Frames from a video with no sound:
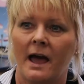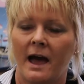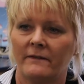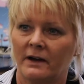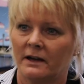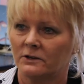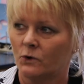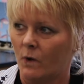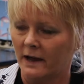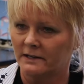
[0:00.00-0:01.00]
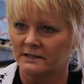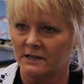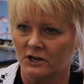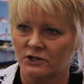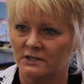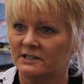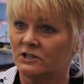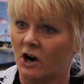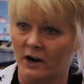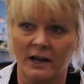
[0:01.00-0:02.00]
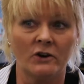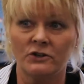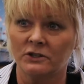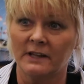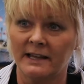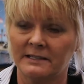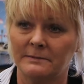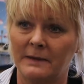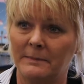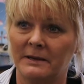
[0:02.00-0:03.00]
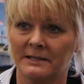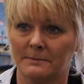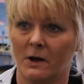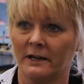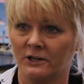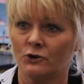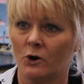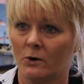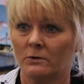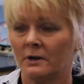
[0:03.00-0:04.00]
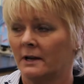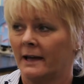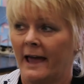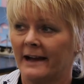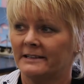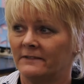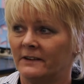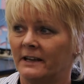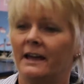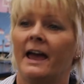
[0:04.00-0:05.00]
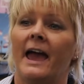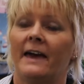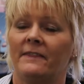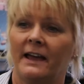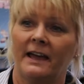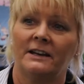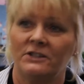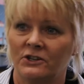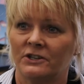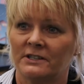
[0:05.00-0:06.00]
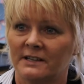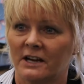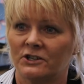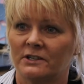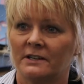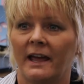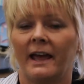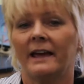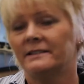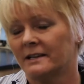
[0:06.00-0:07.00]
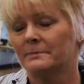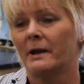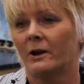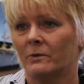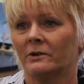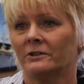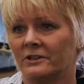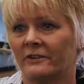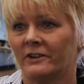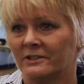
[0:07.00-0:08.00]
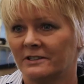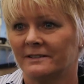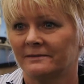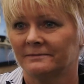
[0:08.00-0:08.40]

Have a quiet discussion starting out your lesson, maybe a small intro activity, and then get into your discussion. It does make a world of difference.